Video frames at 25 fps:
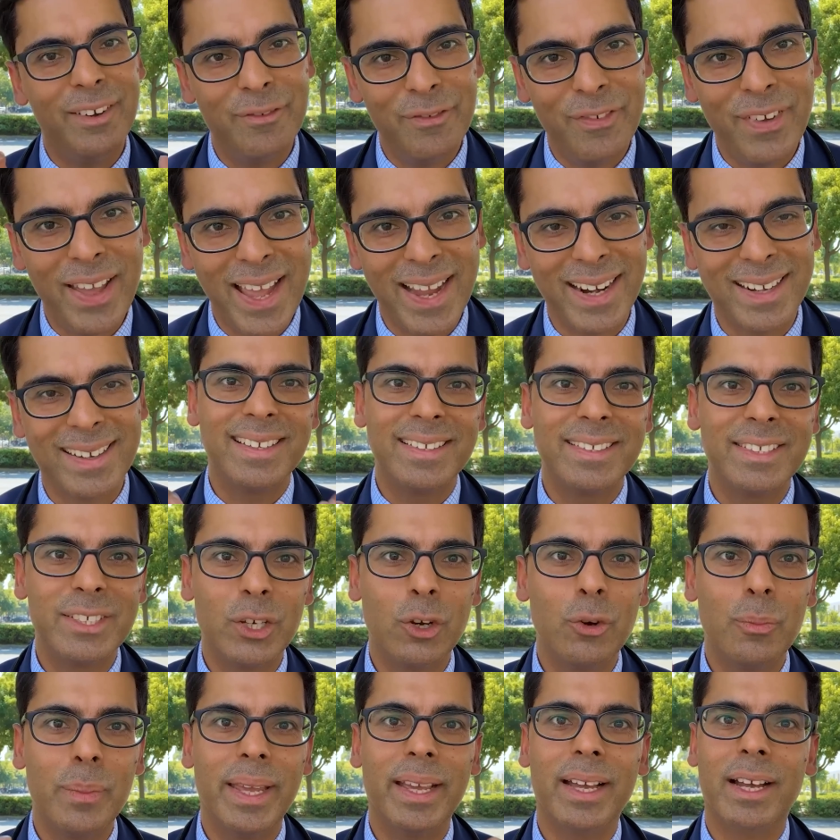In fact,
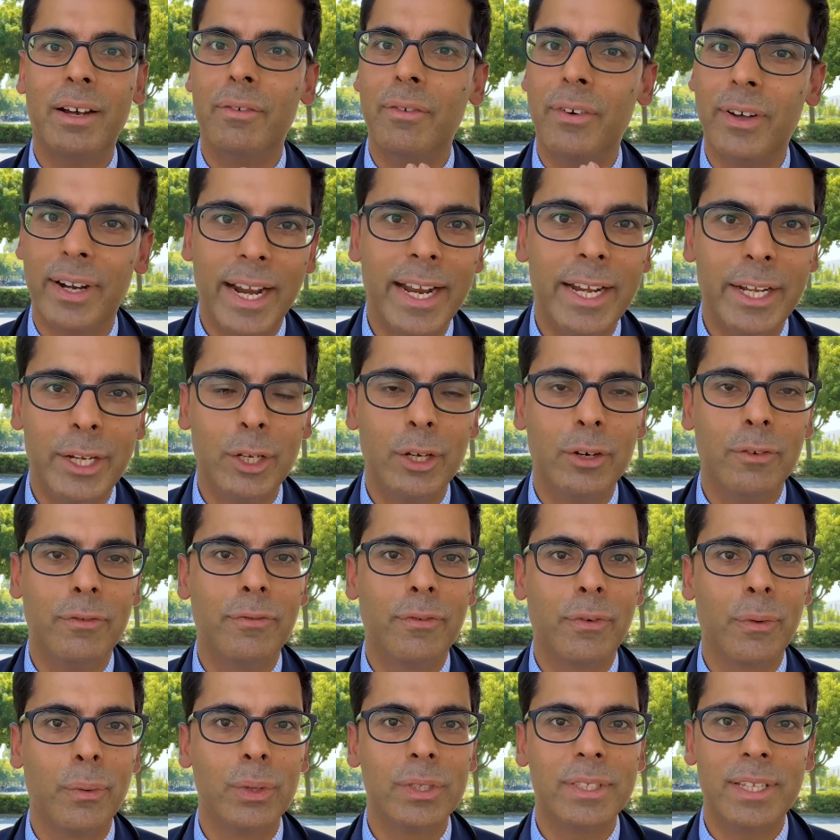consuming a variety of
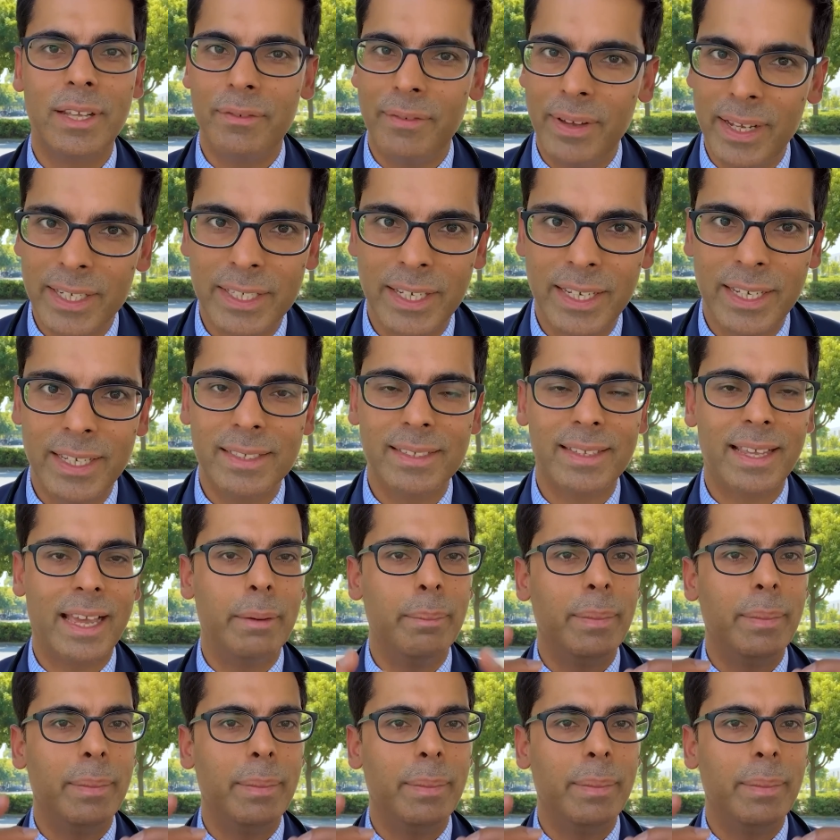fruits and veggies